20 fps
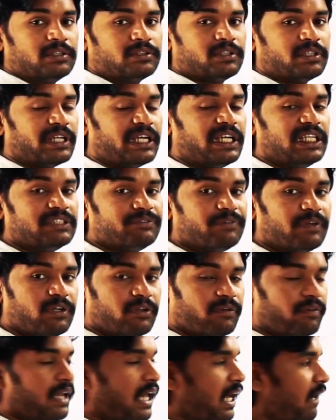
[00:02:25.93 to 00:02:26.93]
So that is
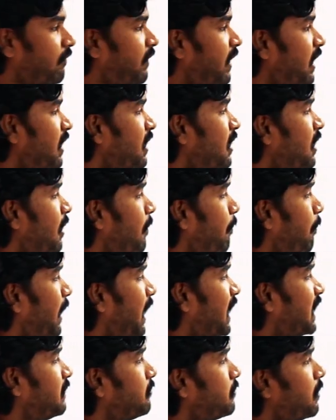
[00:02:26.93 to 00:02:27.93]
when you will have the
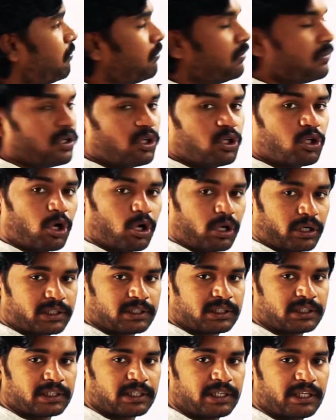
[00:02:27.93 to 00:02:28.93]
maximum
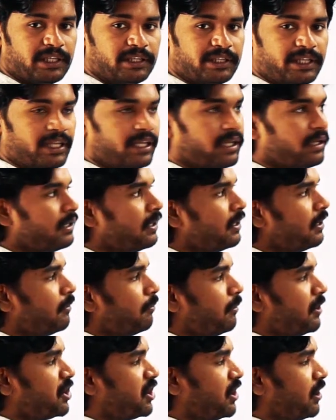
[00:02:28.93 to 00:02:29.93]
torque in the
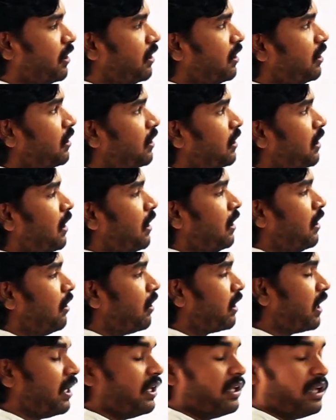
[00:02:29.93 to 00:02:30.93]
machine,
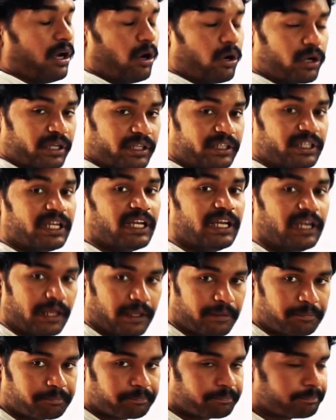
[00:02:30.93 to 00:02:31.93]
okay, or in the
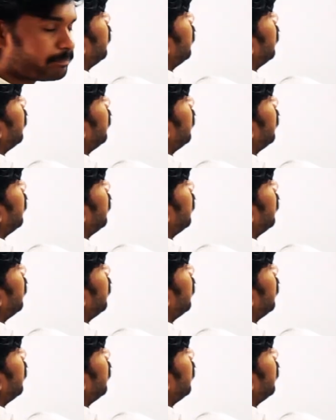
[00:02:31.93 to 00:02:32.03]
relay.